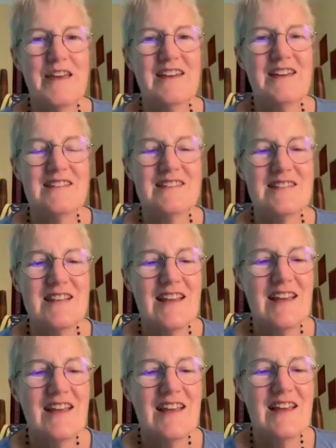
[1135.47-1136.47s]
because
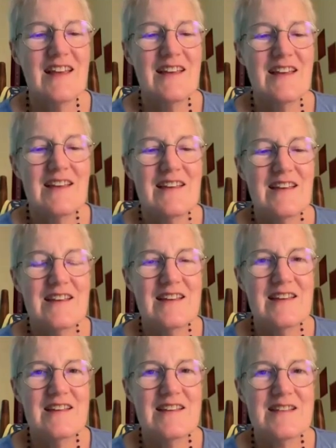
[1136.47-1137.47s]

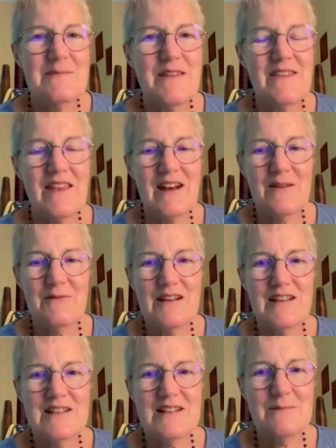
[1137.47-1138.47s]
something that I
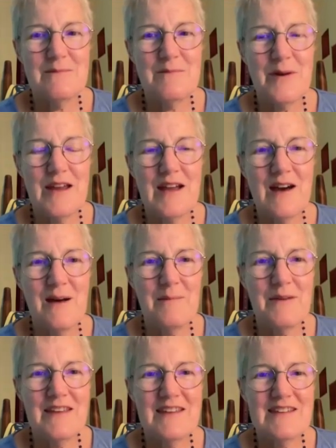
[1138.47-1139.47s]
wanted to bring
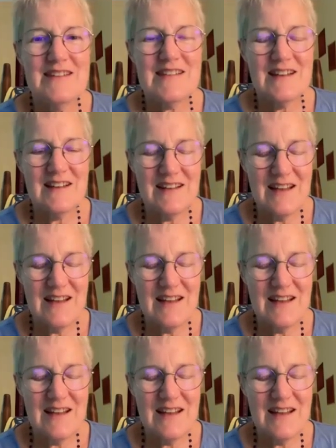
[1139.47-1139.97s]
up is,